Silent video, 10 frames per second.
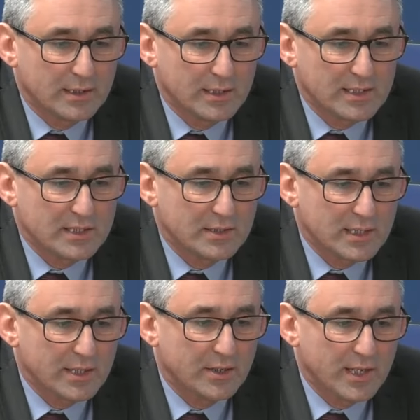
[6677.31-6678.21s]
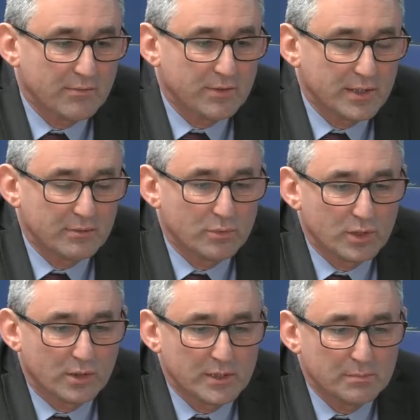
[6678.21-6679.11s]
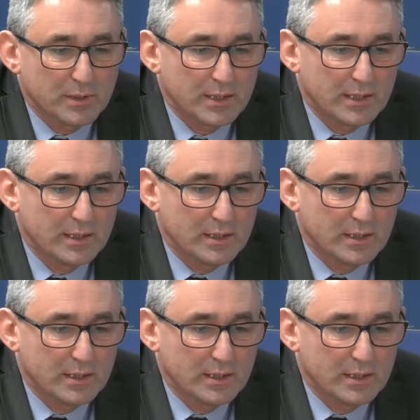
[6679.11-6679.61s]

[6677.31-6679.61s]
his take on everything would always be,